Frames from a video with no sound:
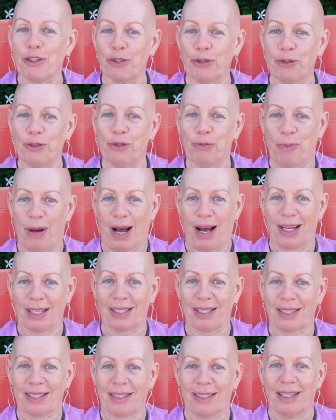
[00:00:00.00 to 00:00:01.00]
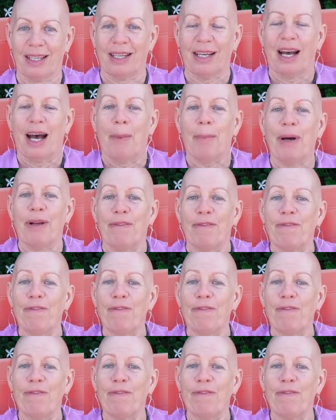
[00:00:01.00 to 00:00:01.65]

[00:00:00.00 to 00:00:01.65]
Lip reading: toolbox. But